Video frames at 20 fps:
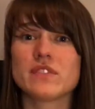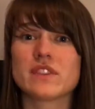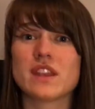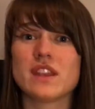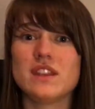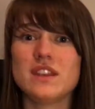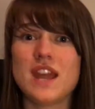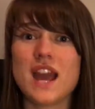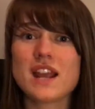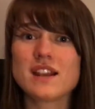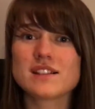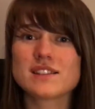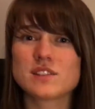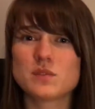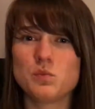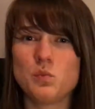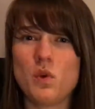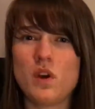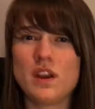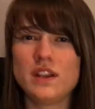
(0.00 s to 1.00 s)
The
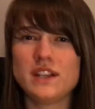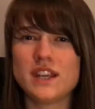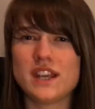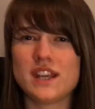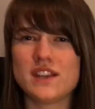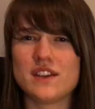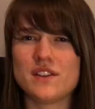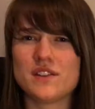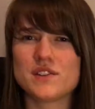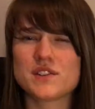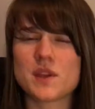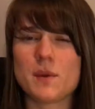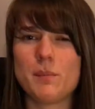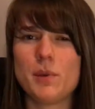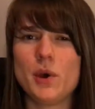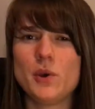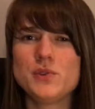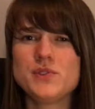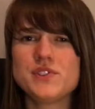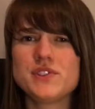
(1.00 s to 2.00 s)
next one is
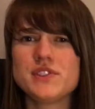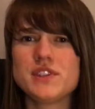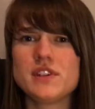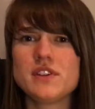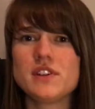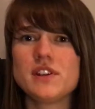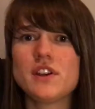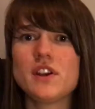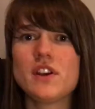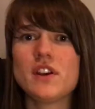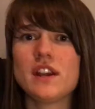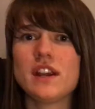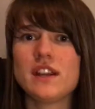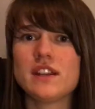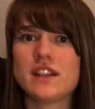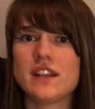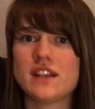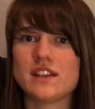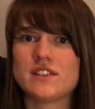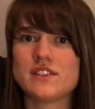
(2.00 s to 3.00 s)
posterior
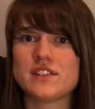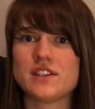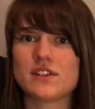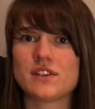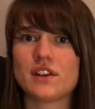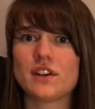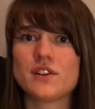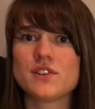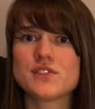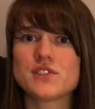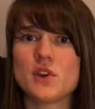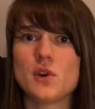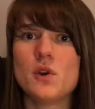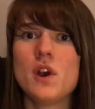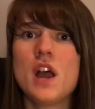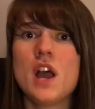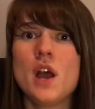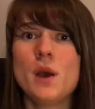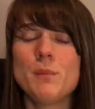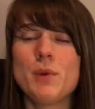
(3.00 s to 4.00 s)
and anterior. So
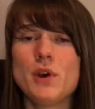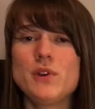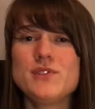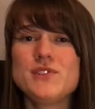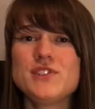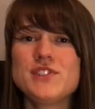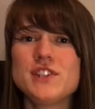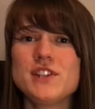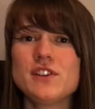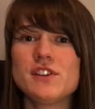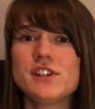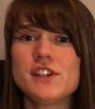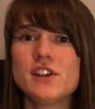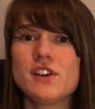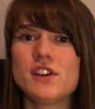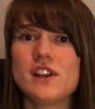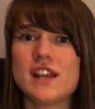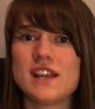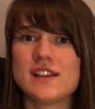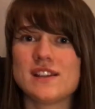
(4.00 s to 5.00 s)

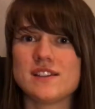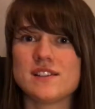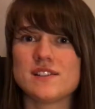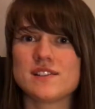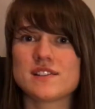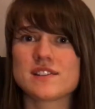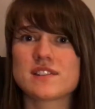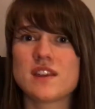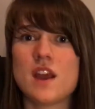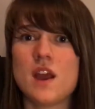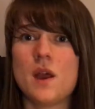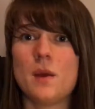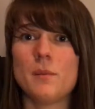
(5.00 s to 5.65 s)
posterior is